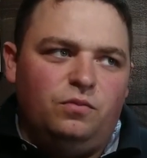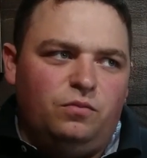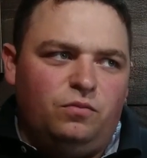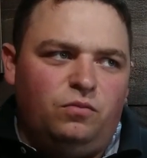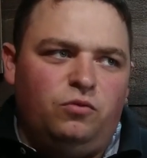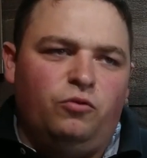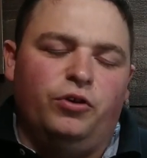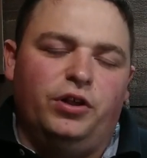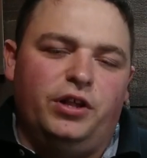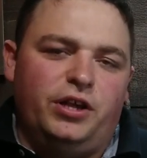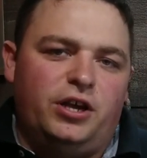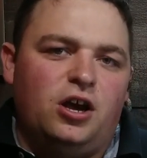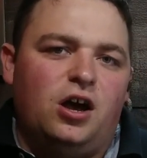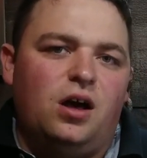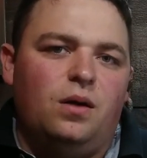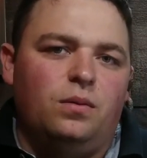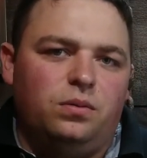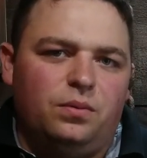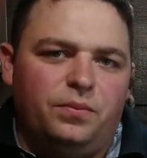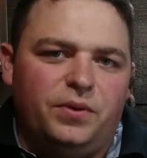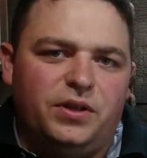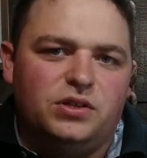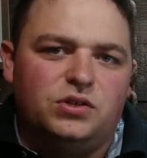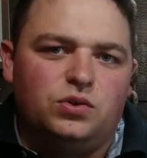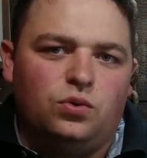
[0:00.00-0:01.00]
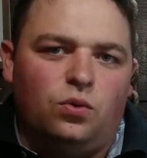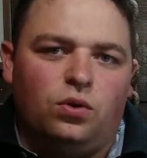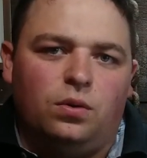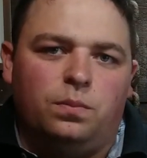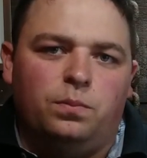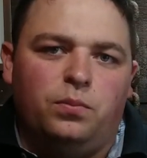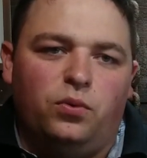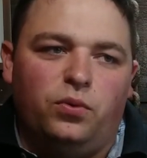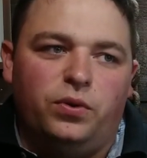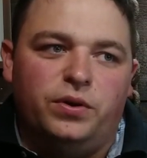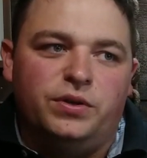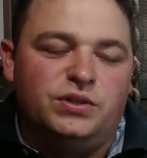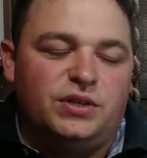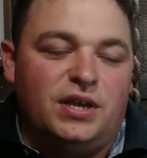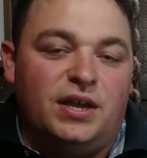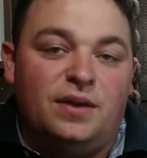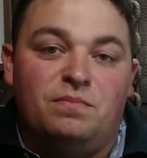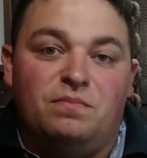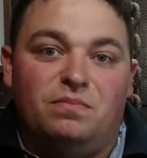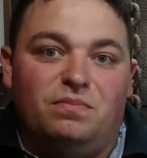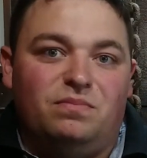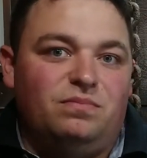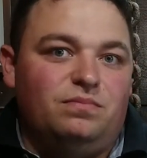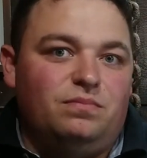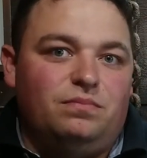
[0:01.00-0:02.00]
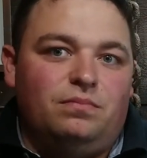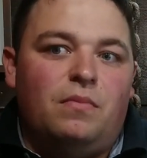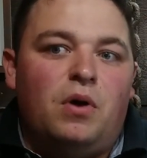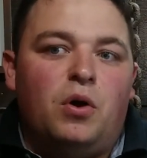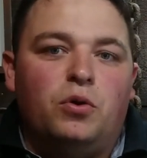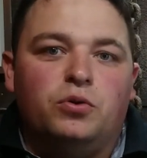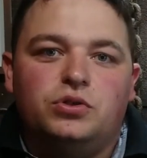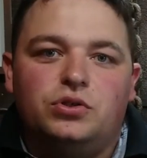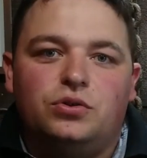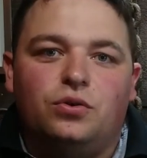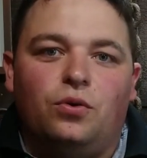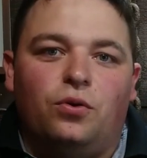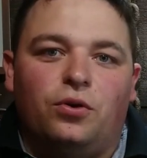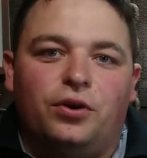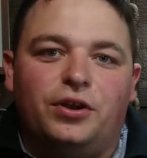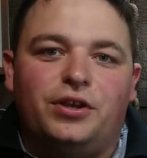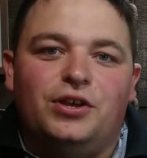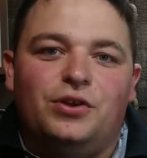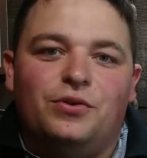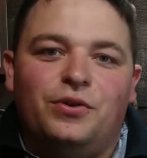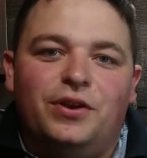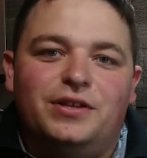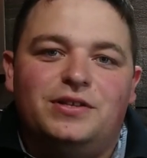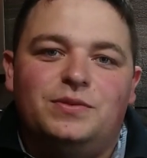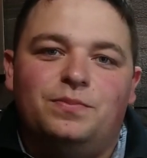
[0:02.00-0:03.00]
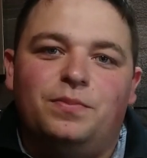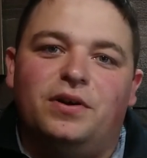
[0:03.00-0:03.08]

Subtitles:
really complements Ork Boys and most Ork units,